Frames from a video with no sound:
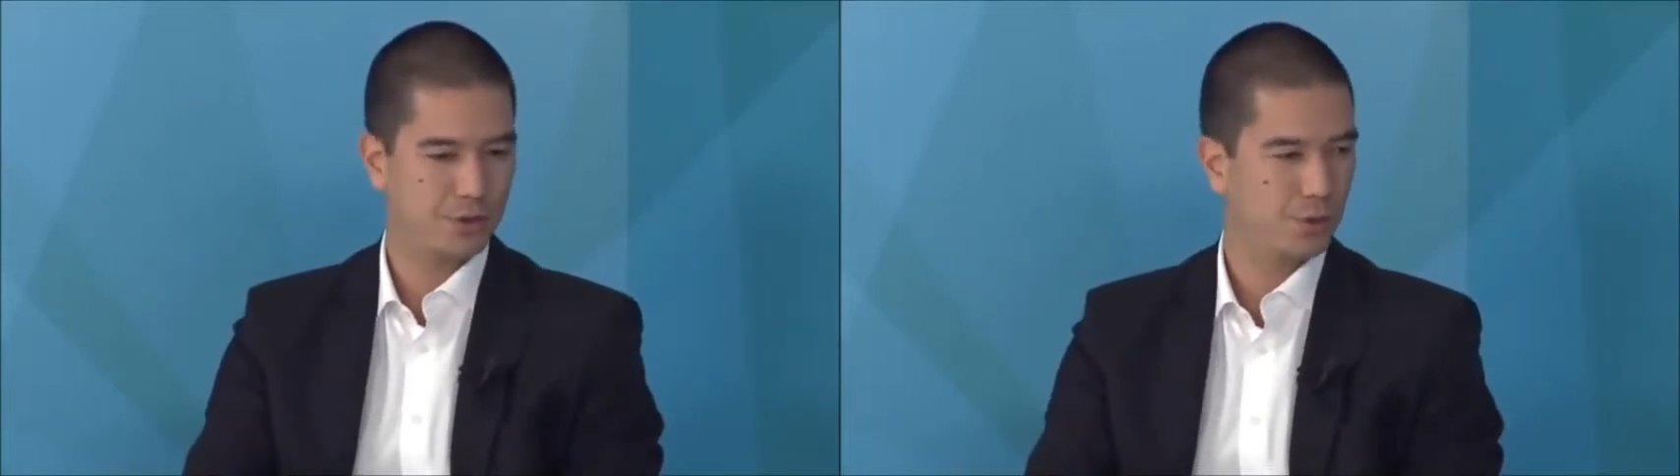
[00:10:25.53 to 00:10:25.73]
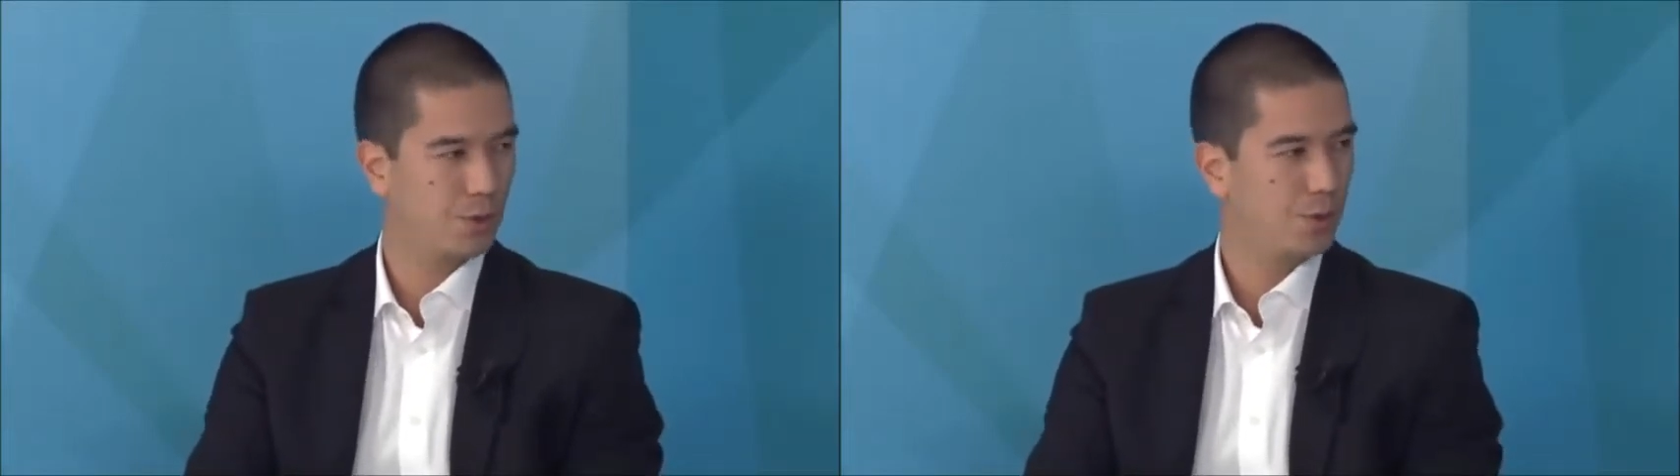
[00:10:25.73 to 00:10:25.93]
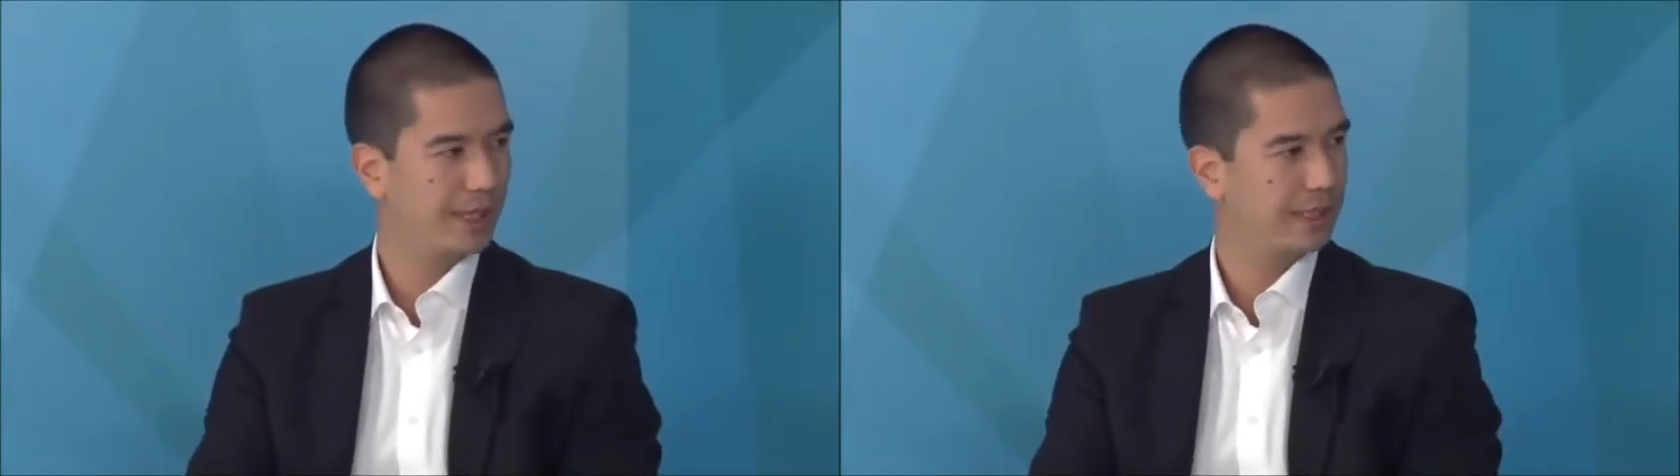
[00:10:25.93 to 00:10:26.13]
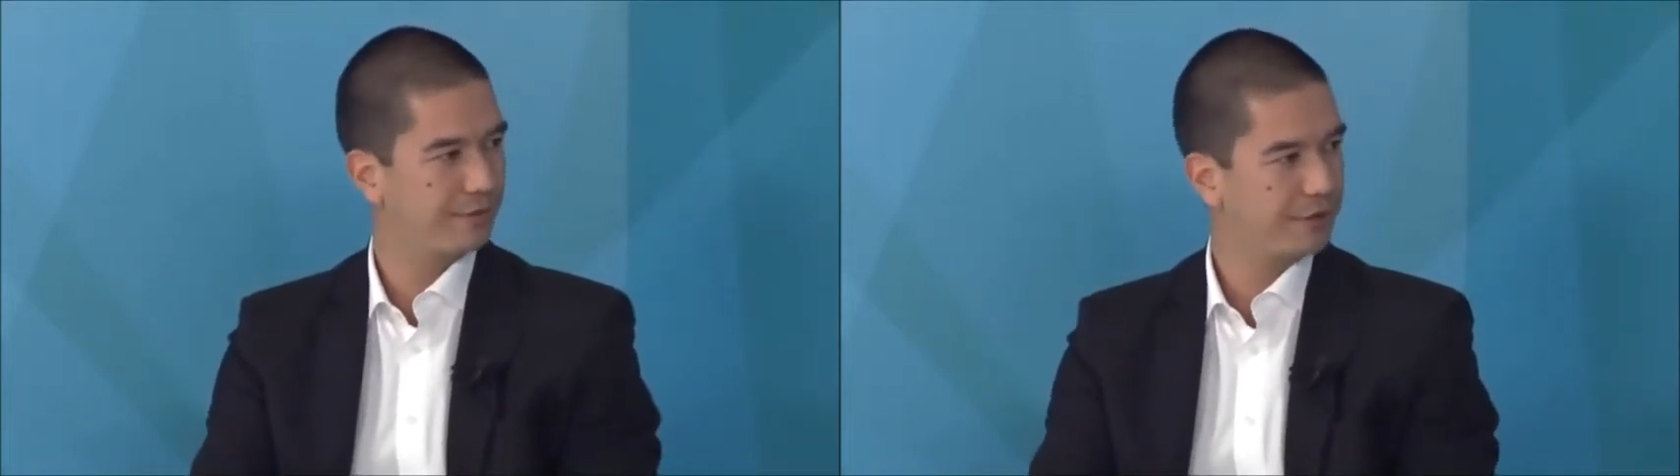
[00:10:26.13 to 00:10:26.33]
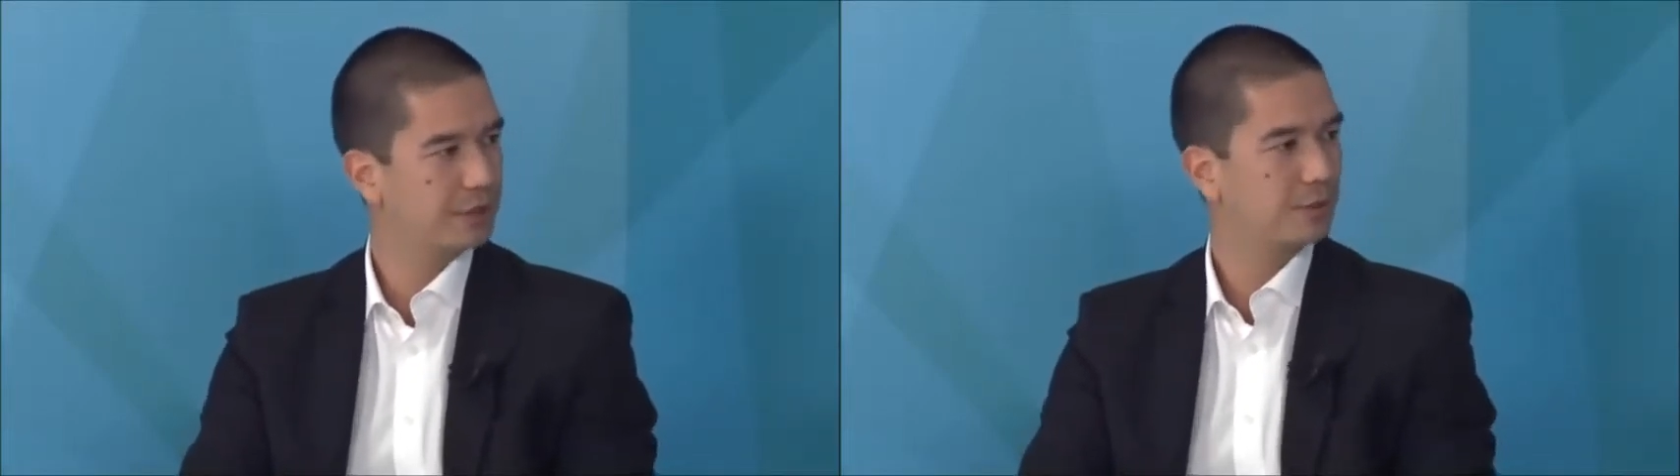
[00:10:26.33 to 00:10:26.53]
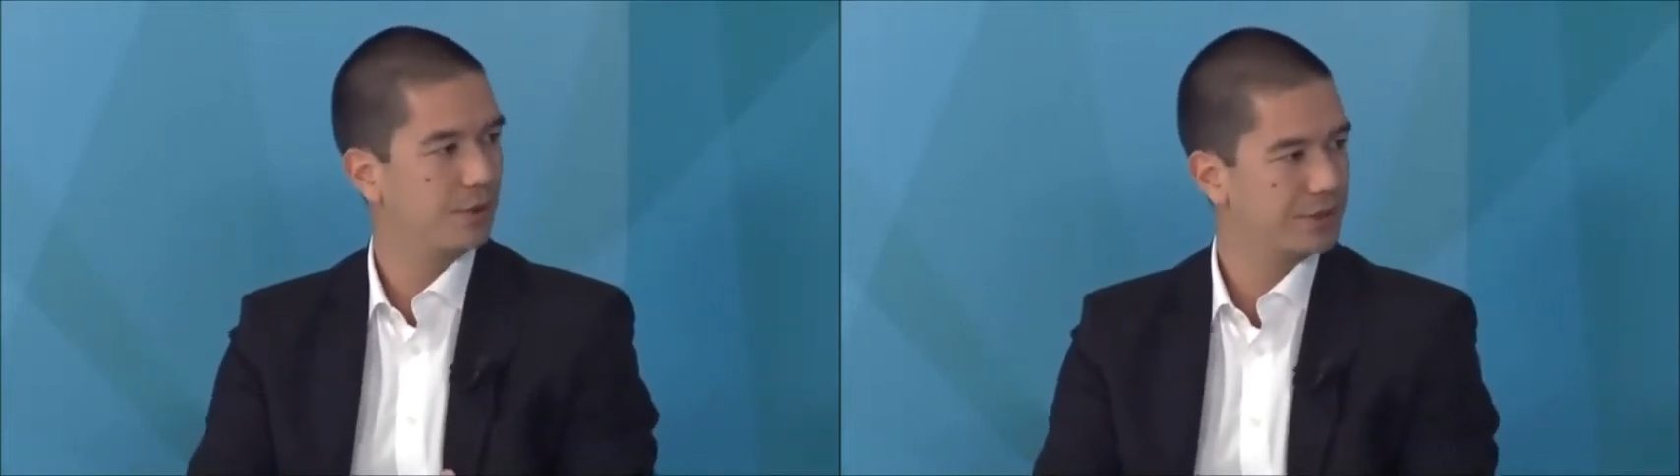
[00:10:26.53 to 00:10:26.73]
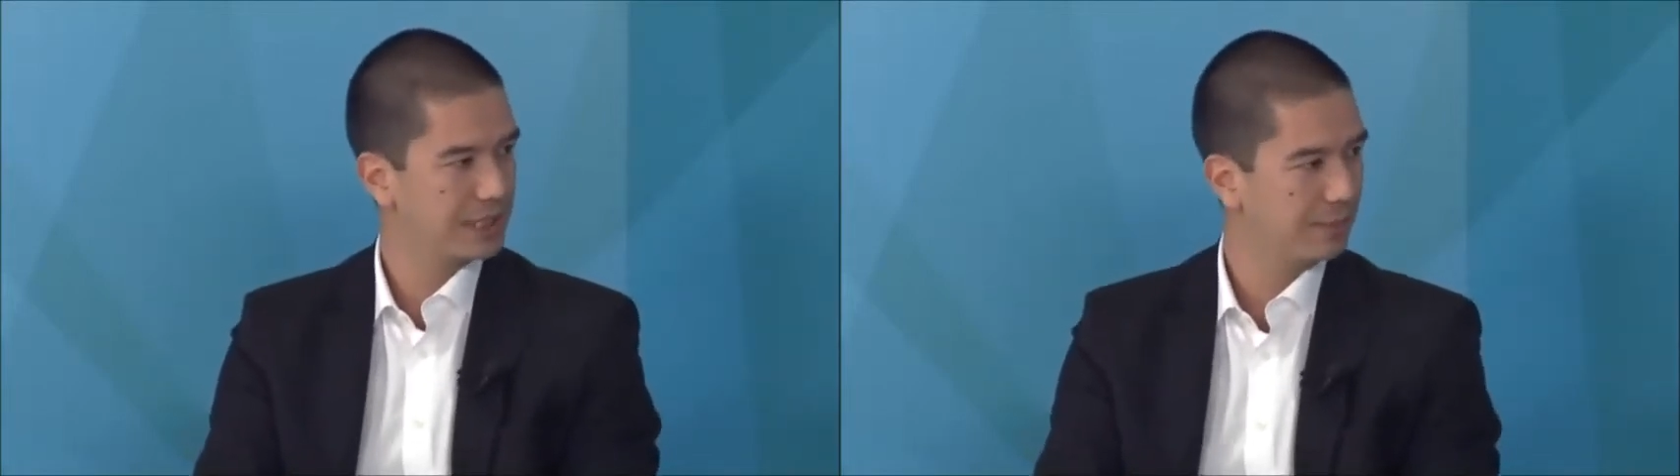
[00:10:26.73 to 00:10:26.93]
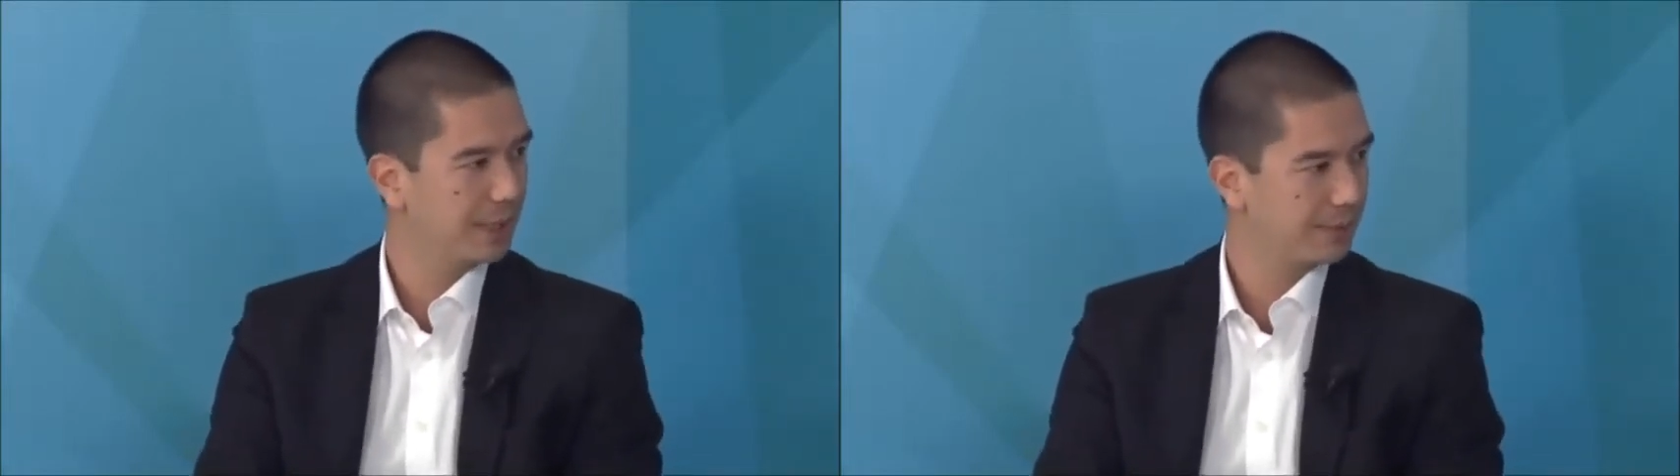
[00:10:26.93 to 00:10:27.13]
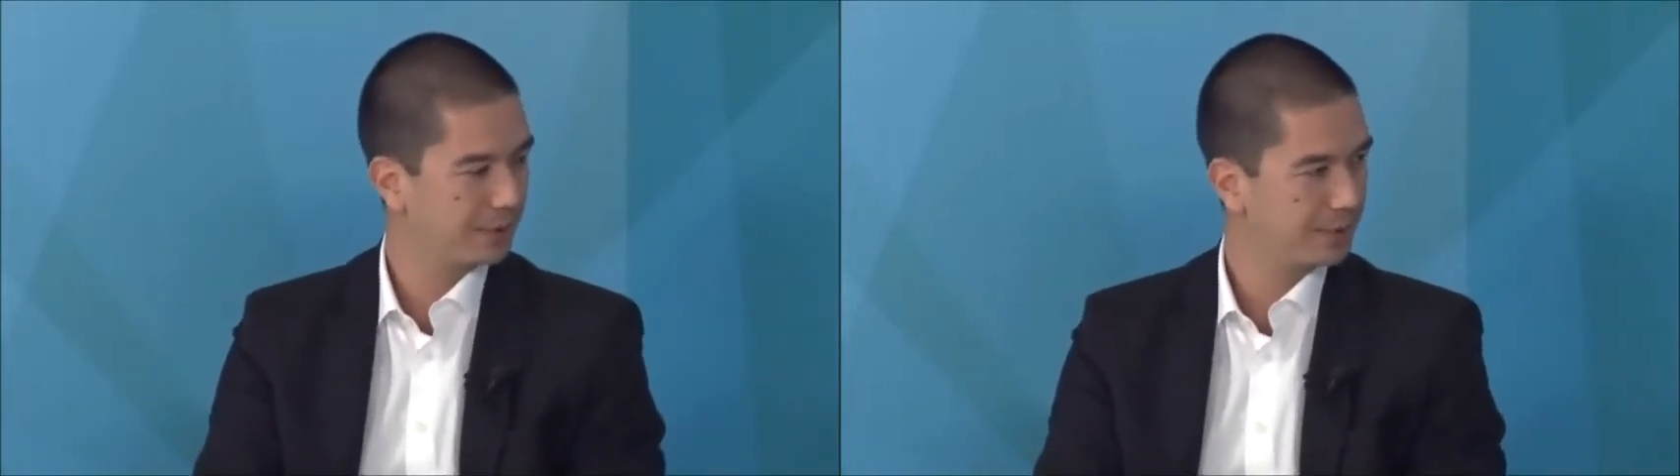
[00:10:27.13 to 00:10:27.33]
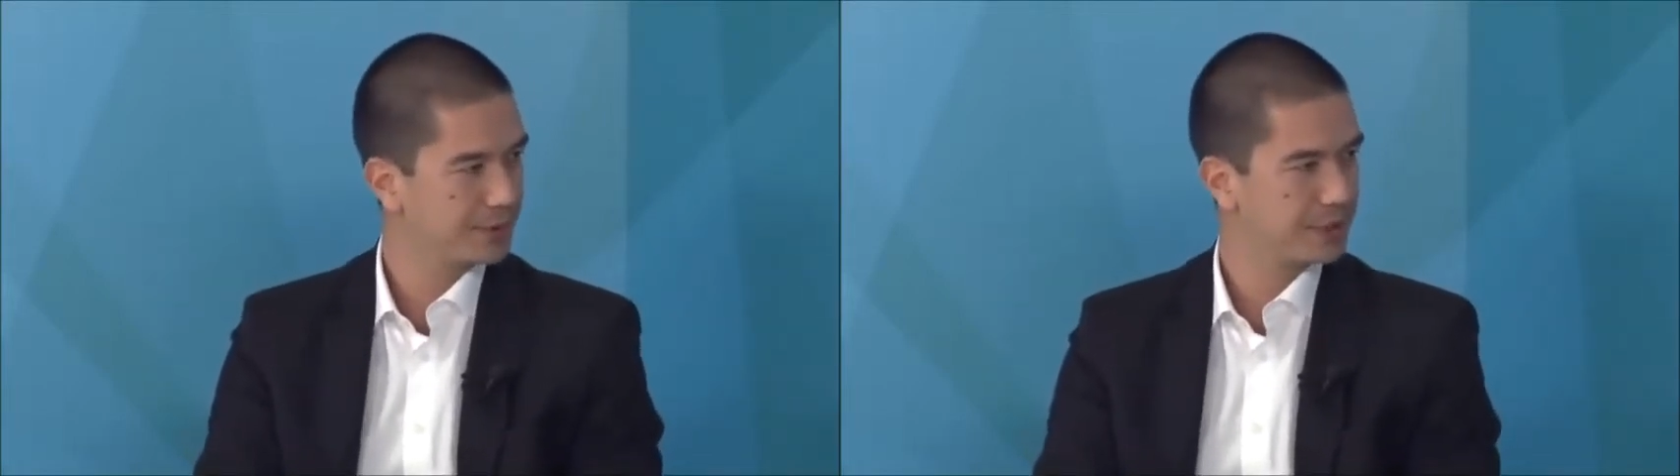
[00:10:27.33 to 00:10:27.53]
tool and the virtual assembly
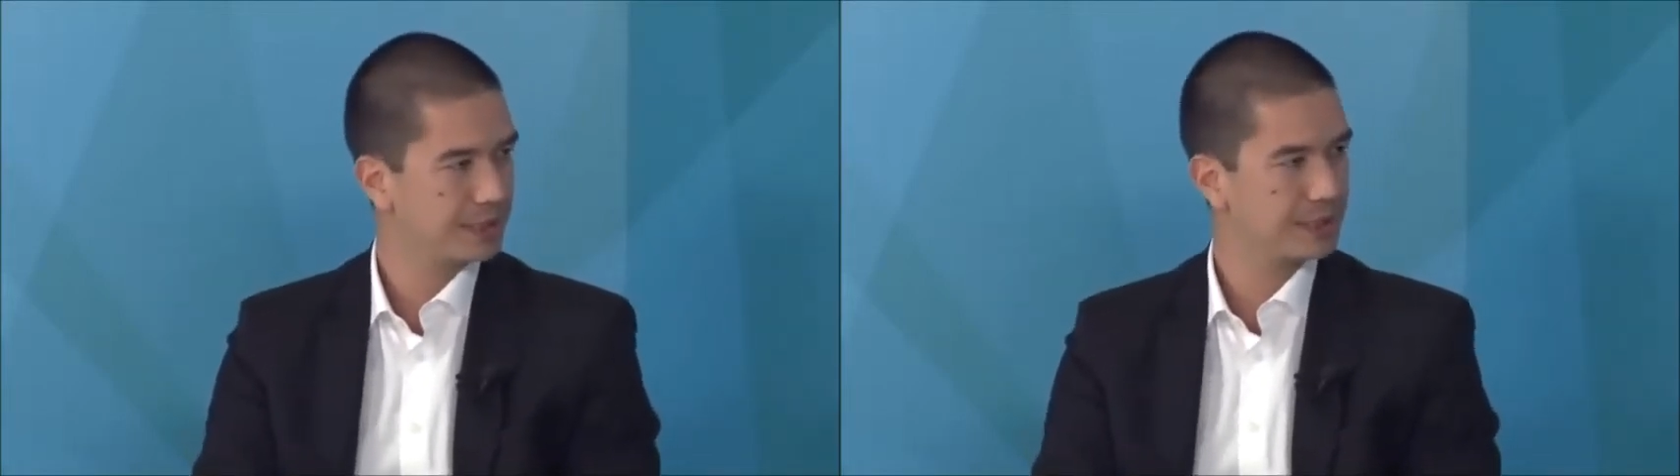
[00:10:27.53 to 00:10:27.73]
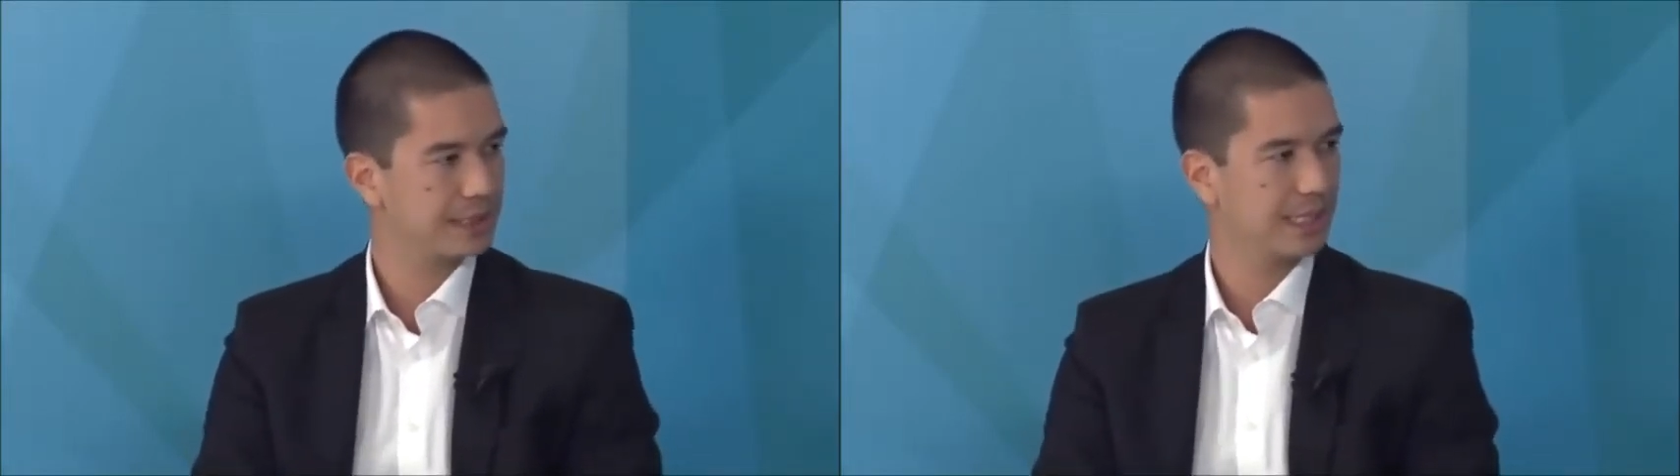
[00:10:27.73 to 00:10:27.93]
process,